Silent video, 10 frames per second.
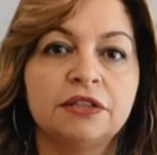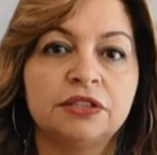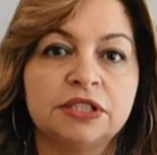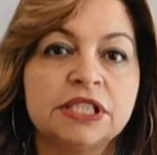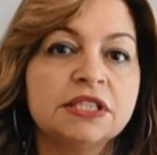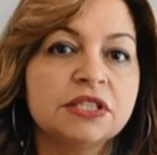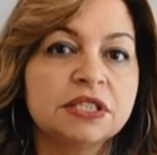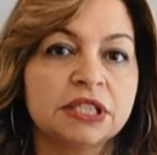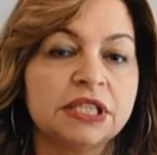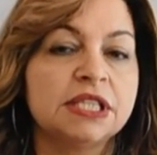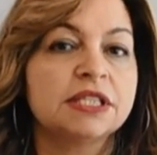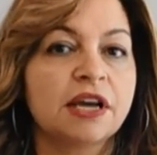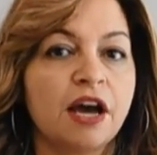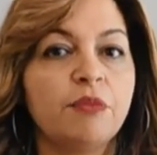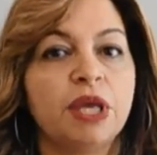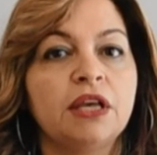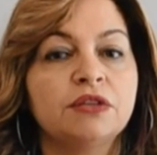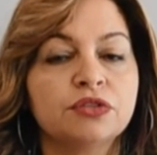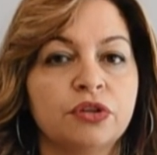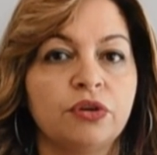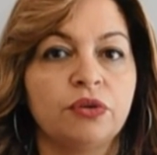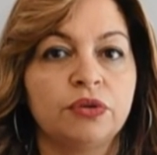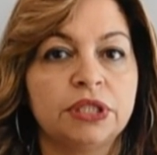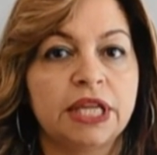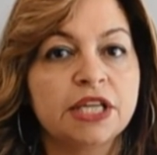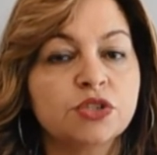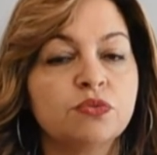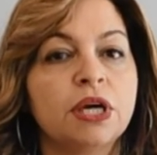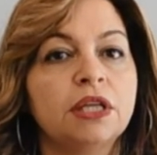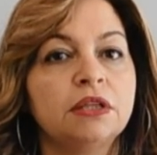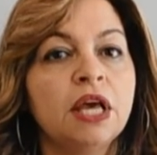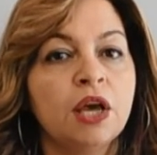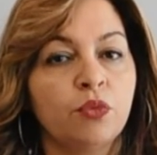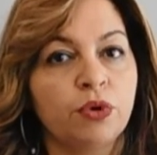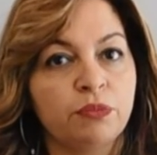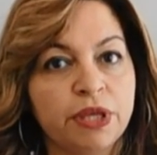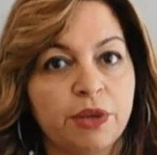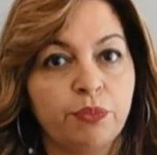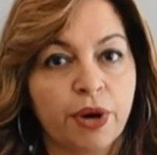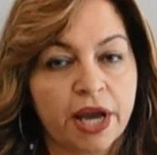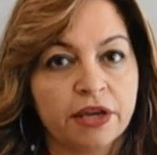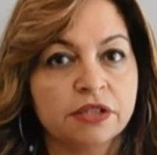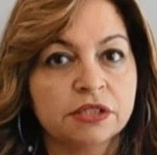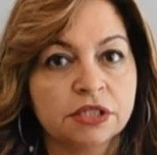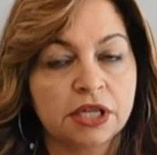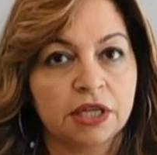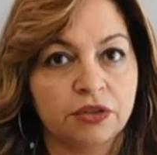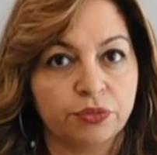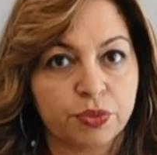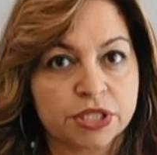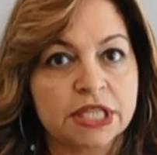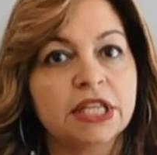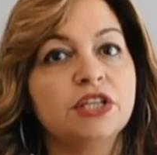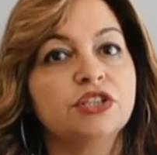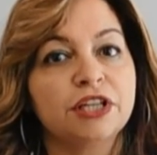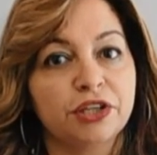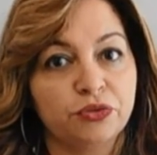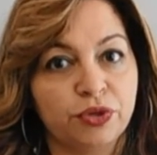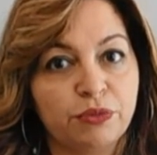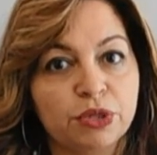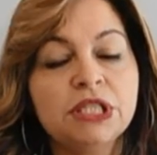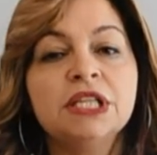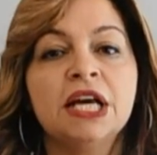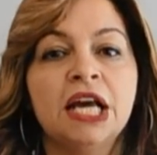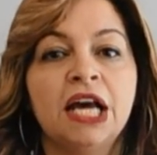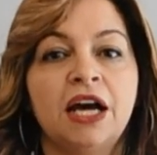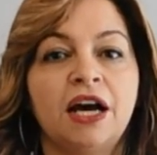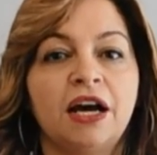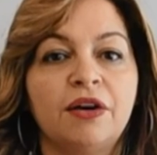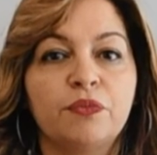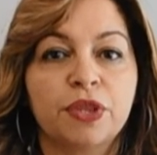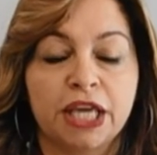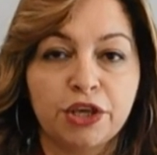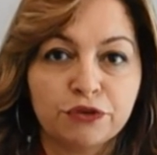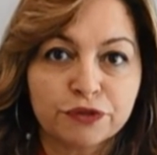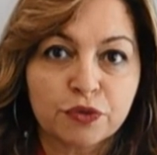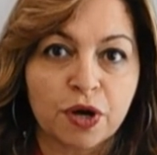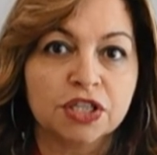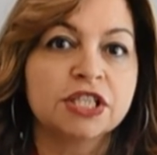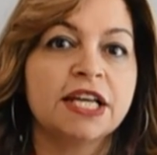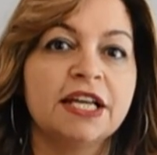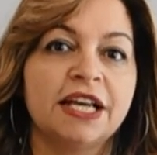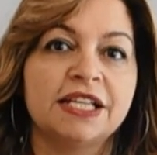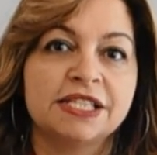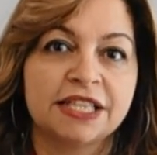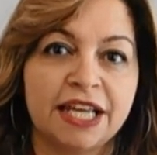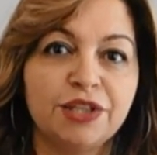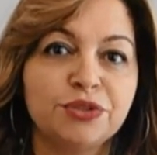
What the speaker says: There is a series coming, so next one will be buyer representation agreement. Thank you for watching and stay